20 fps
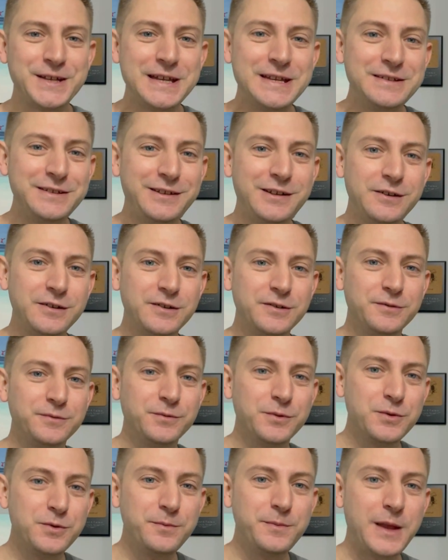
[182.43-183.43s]
interior
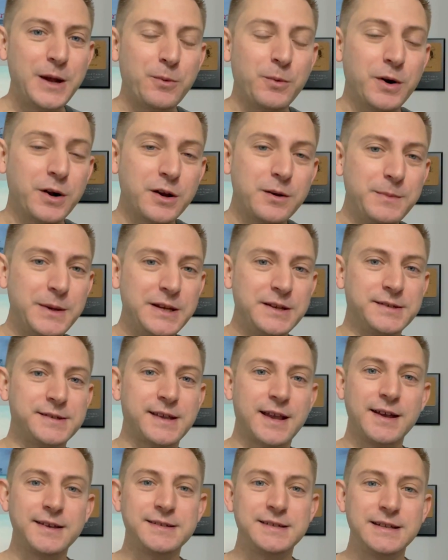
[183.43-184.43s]
room that we're going to be
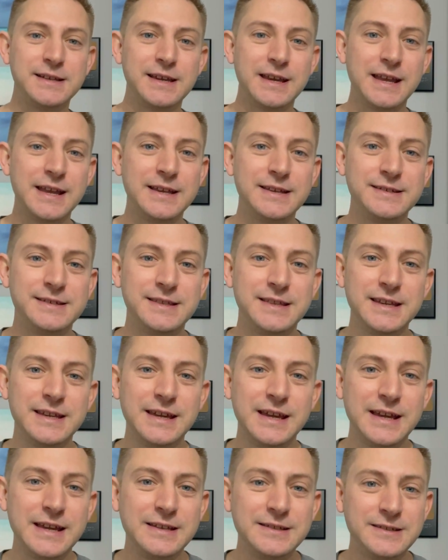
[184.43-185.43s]
discussing is
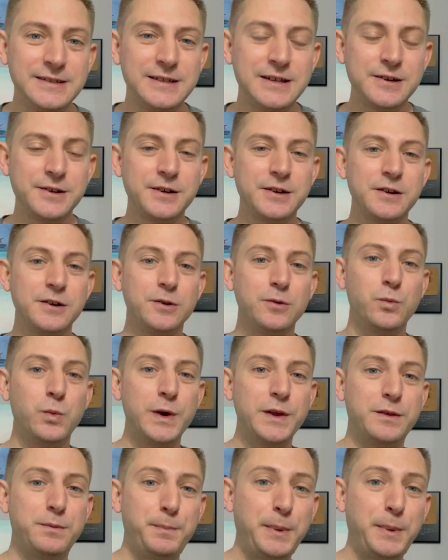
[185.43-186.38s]
the interior with